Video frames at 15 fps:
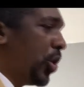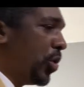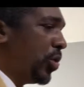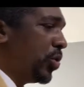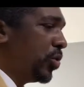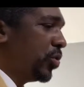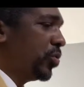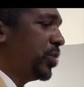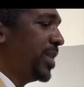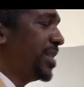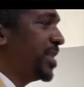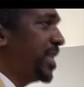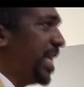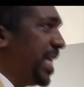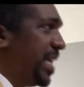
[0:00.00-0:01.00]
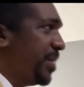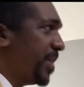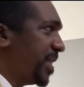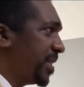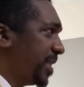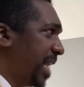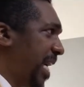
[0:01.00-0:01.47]
his whole
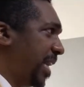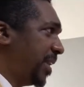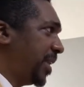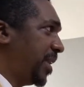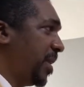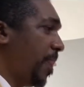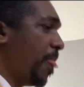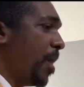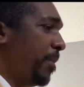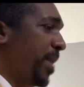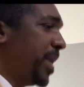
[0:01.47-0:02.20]
team is solid.